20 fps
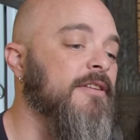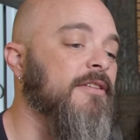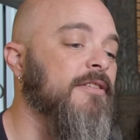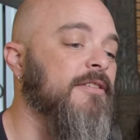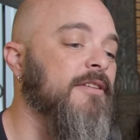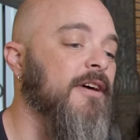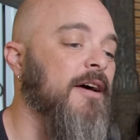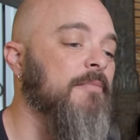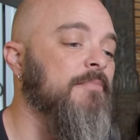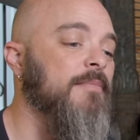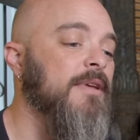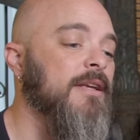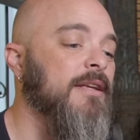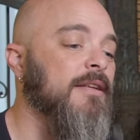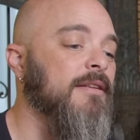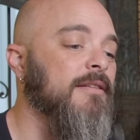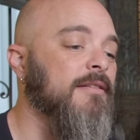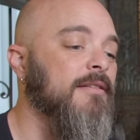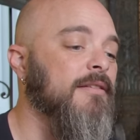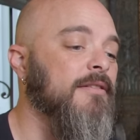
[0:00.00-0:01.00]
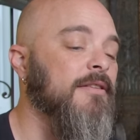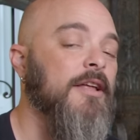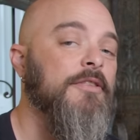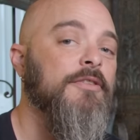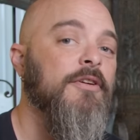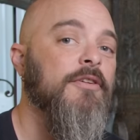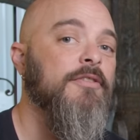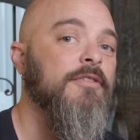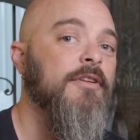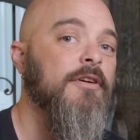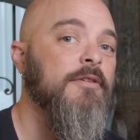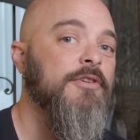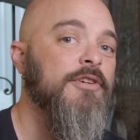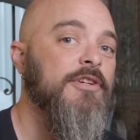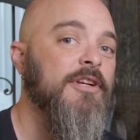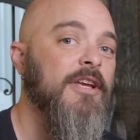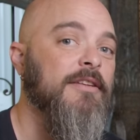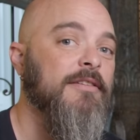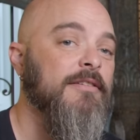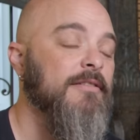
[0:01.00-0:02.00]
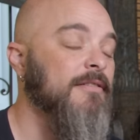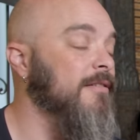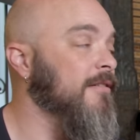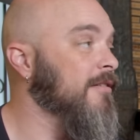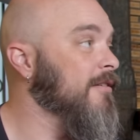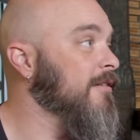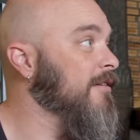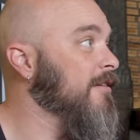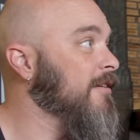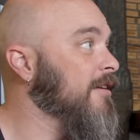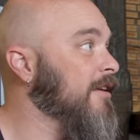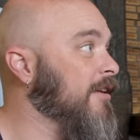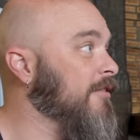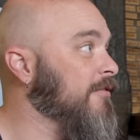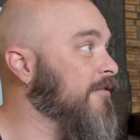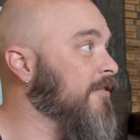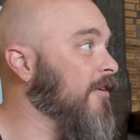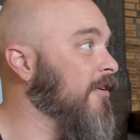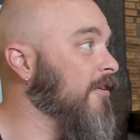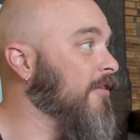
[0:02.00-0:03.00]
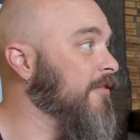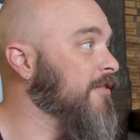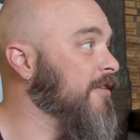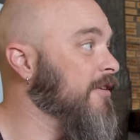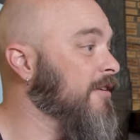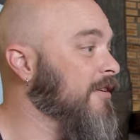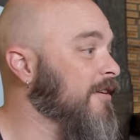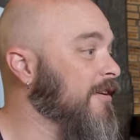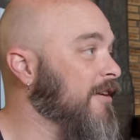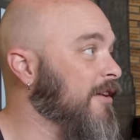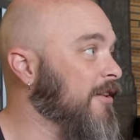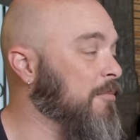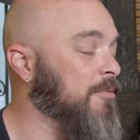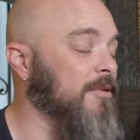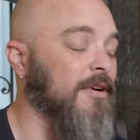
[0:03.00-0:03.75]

does not mean that there's no shit involved in the